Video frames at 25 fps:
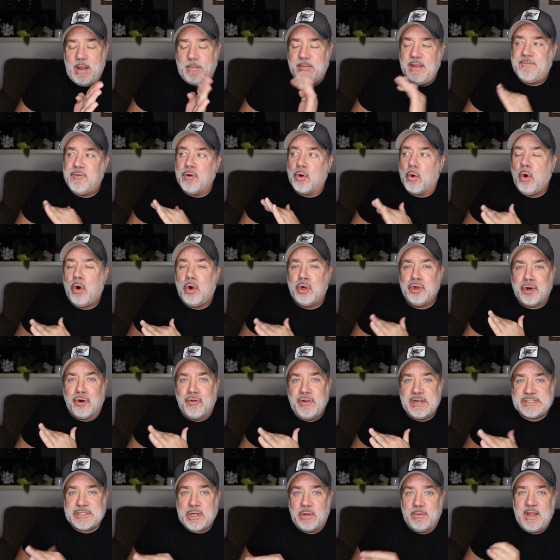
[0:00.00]
I mean, if you're older,
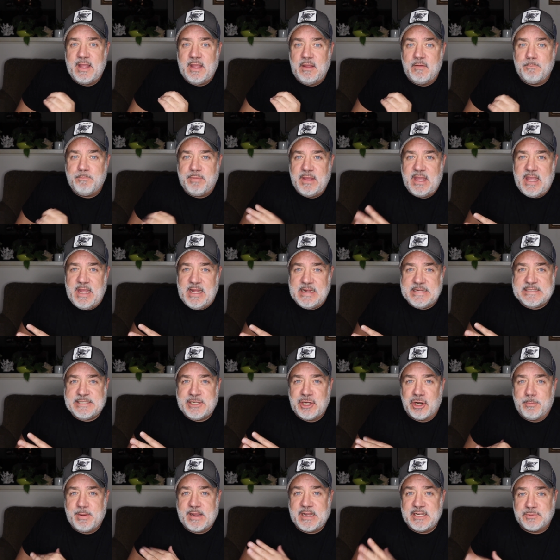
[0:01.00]
this will e- be
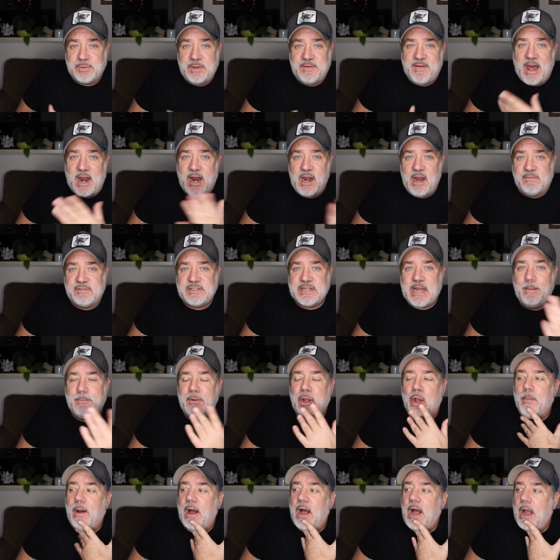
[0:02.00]
easier because we've had enough time
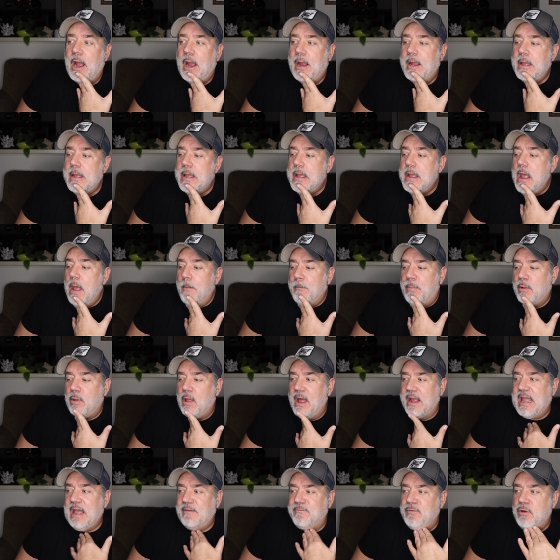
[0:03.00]
go by. But,
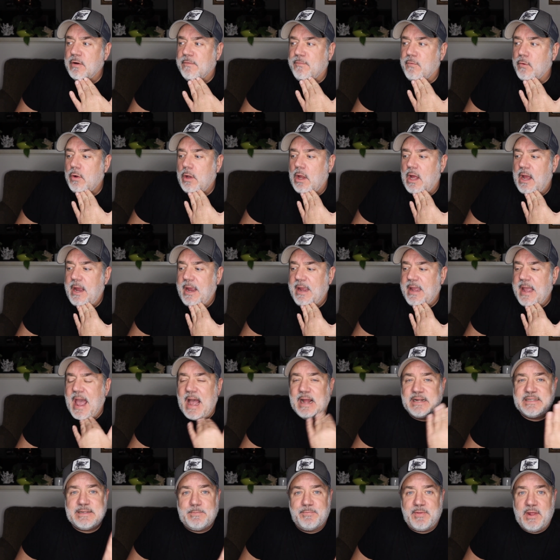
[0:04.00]
like, have you ever, like,
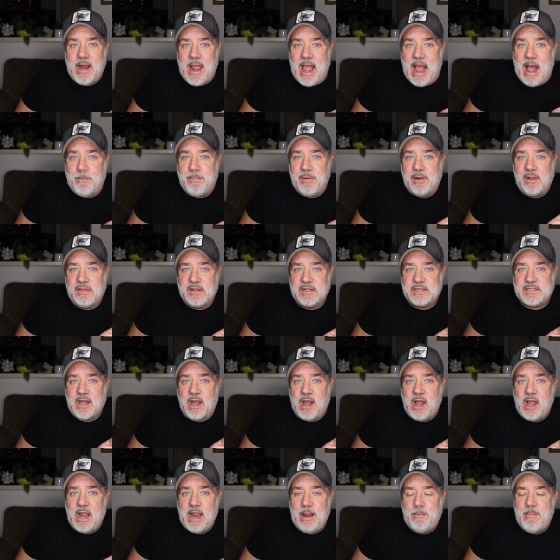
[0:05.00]
had something happen at the
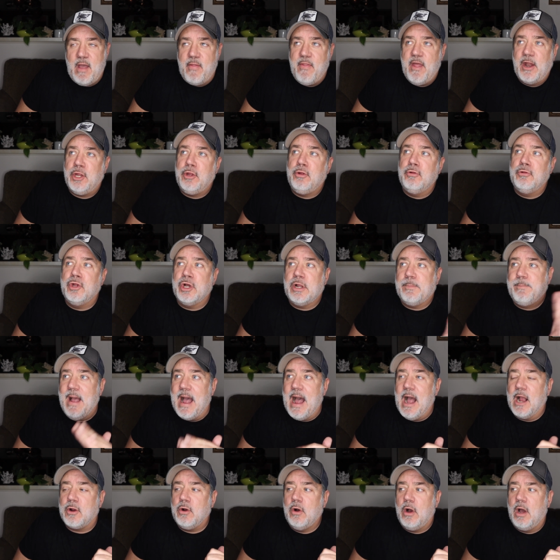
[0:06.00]
time and then you look
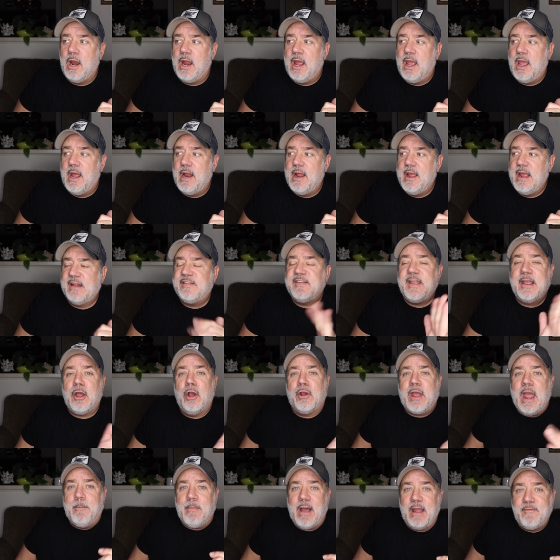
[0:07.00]
back on it? It's like,
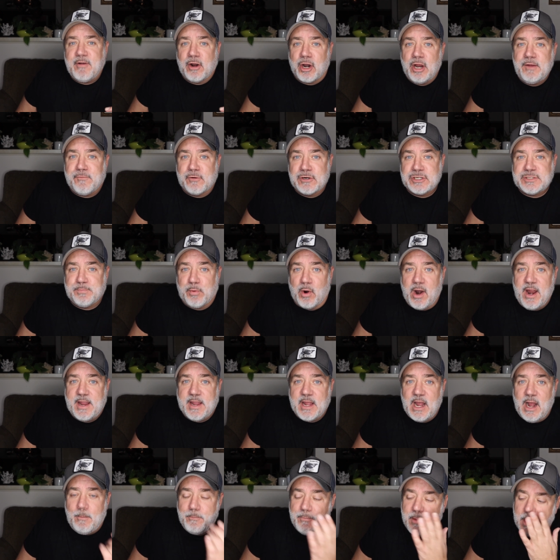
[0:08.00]
okay, my very first
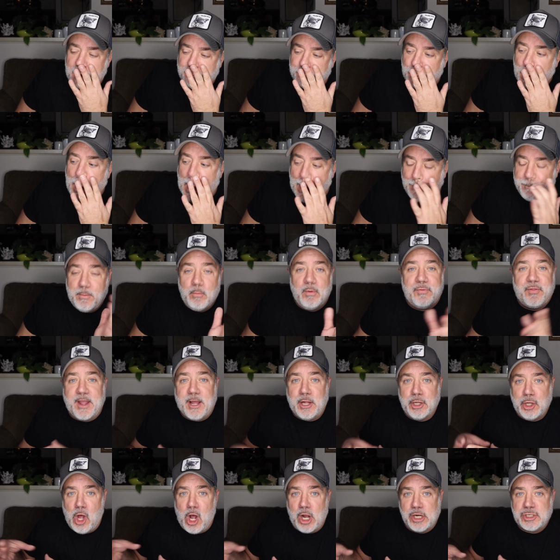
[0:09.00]
breakup that ever happened with, like,
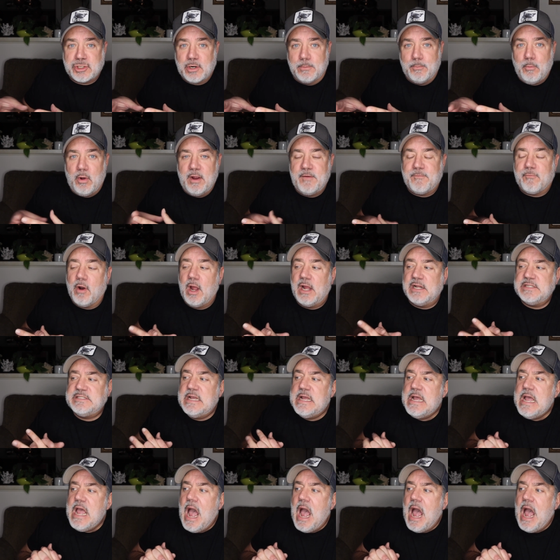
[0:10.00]
a long-term boyfriend.